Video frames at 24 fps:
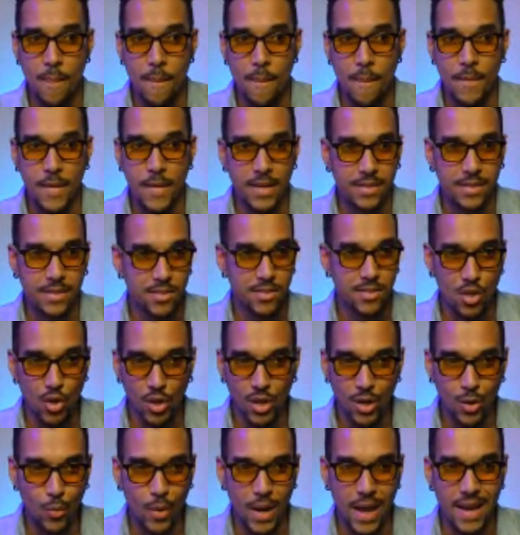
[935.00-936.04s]
This is the
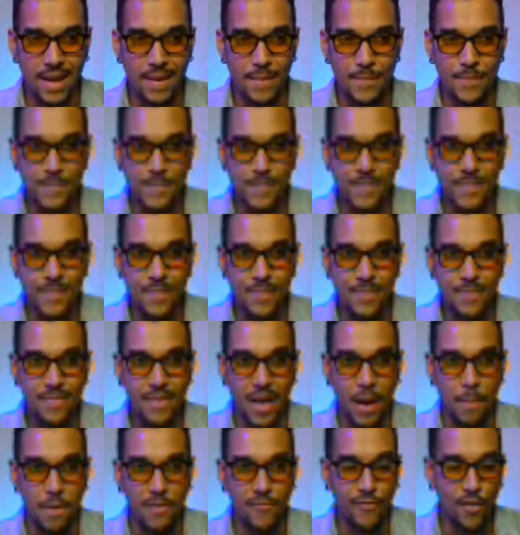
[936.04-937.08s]
only way.
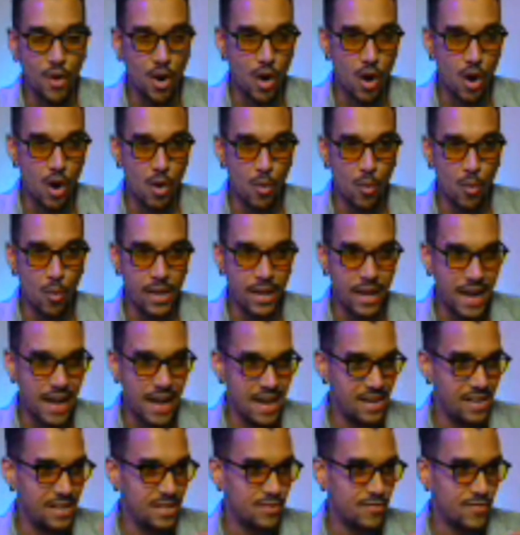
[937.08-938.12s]
Now, before we
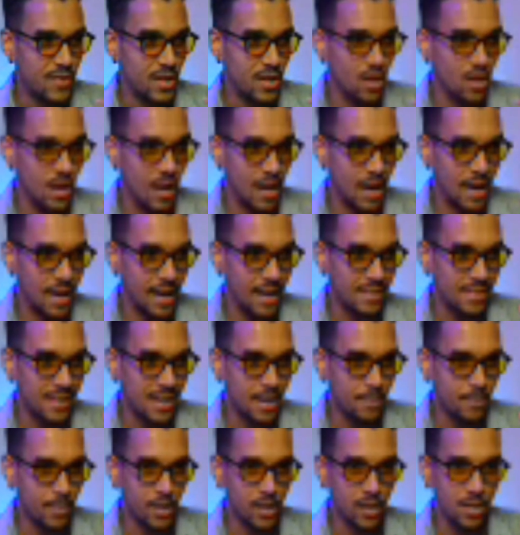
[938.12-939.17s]
end this video, like I said,
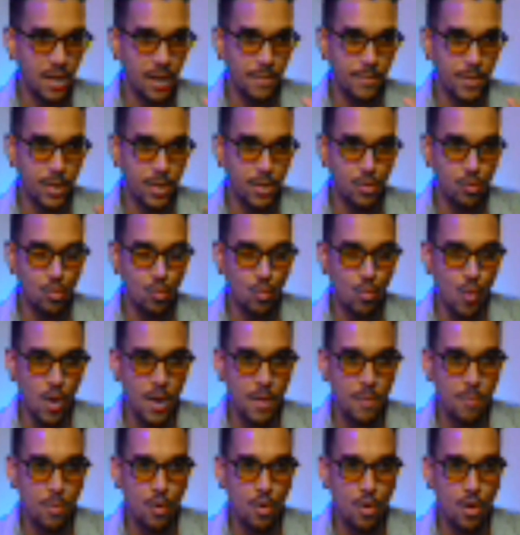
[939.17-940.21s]
I'm gonna do one
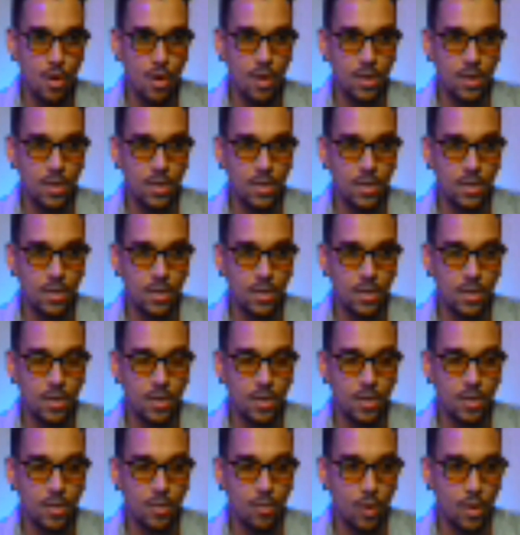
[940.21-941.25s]
more
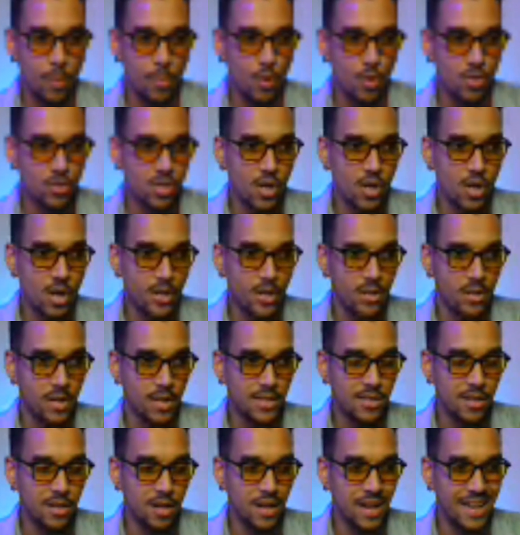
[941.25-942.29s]
chart.
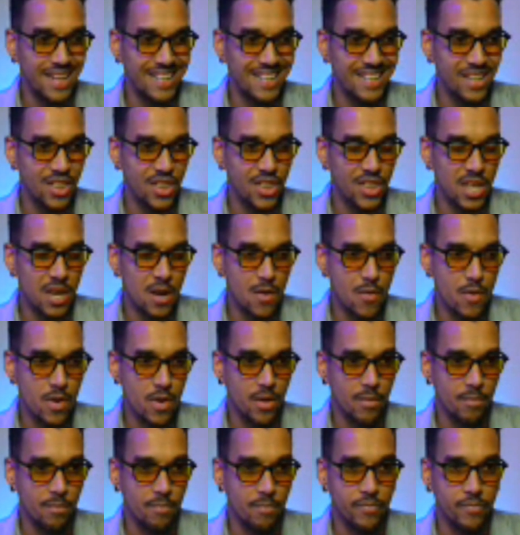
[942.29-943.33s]
Let's look at
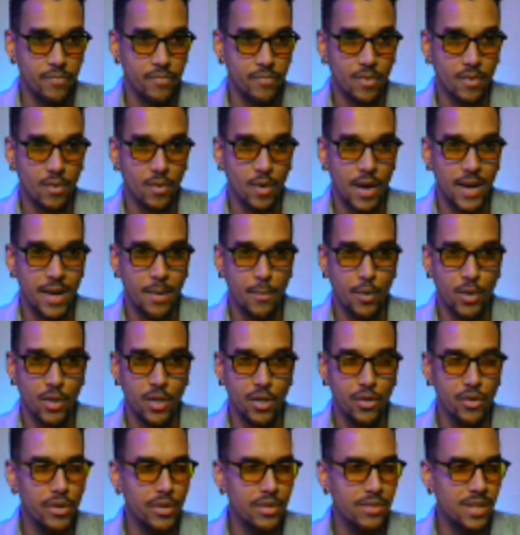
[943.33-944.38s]
Ethereum, right? And we're gonna
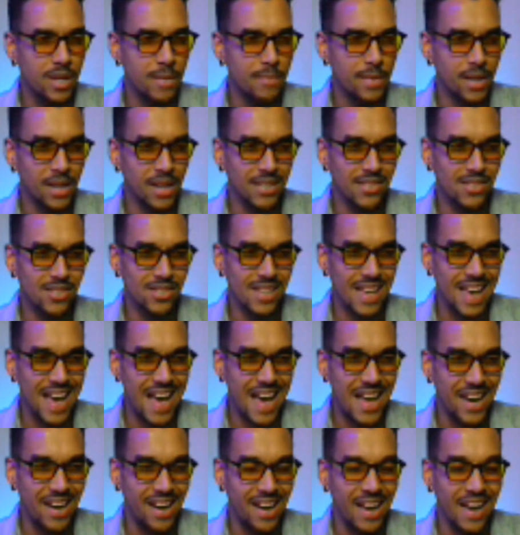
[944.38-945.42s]
do the same thing. Let's just
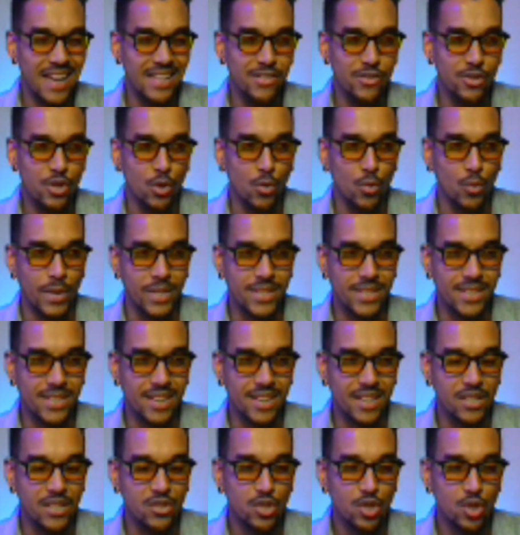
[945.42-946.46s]
analyze your risk
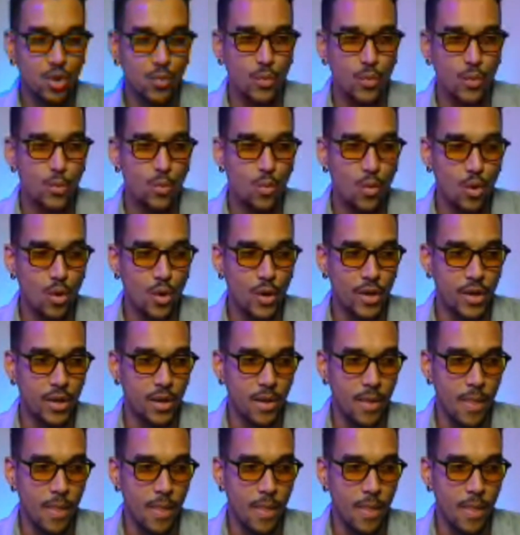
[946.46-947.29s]
to reward.